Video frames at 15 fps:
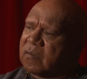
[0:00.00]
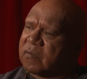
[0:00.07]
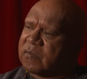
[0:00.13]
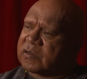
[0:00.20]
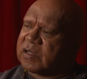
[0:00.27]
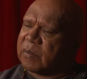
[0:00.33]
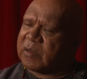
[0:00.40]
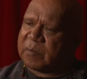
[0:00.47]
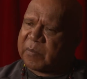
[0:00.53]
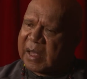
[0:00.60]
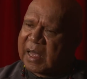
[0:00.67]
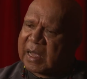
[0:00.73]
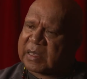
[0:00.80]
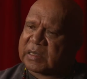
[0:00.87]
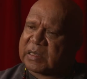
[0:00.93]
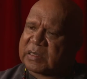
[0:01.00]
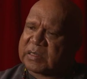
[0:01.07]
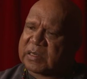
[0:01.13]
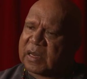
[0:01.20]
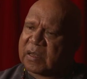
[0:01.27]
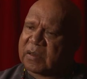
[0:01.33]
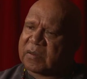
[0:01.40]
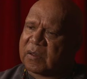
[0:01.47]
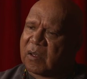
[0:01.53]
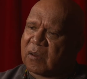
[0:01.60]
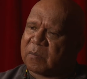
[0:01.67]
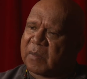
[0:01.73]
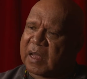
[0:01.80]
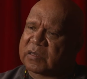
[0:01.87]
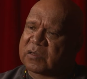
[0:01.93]
some of the parkies, the old
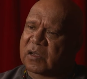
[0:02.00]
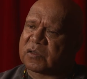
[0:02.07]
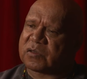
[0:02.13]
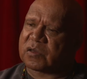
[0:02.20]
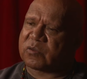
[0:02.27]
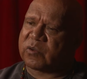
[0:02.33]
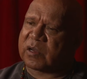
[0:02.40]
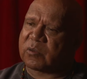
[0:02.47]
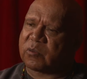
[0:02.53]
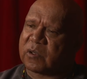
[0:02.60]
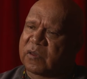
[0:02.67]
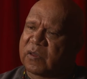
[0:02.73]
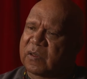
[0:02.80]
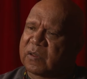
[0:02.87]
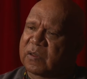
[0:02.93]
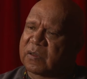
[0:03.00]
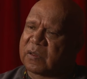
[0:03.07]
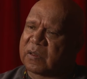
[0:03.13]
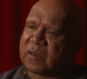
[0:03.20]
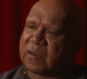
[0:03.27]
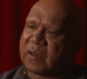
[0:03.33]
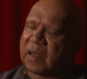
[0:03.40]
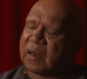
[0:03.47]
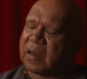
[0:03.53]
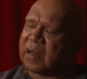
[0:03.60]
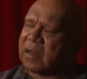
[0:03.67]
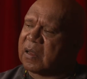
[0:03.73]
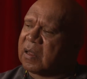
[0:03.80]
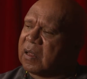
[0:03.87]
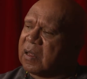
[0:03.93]
mates I used to drink with and that.
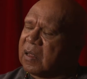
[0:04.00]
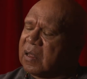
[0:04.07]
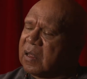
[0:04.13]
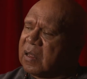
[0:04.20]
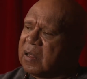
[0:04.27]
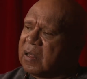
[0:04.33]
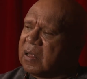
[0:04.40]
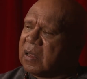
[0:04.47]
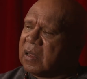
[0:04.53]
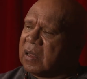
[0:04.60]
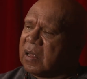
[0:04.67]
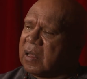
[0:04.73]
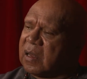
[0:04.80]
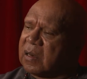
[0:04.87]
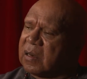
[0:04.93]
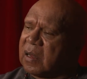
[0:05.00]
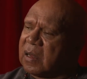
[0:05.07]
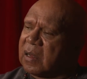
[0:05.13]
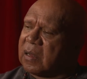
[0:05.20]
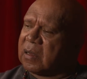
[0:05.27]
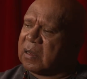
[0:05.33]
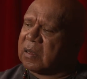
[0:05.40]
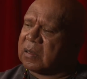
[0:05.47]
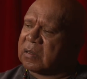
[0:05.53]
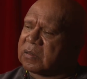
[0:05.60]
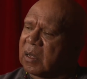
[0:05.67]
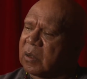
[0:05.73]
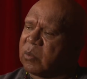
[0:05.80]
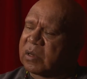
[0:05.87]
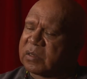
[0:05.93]
And so
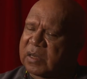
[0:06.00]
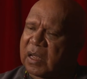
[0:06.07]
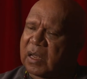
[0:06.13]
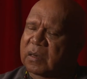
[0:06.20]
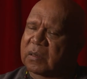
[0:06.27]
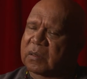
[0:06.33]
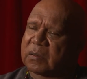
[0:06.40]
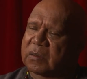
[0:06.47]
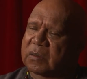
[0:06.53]
I went down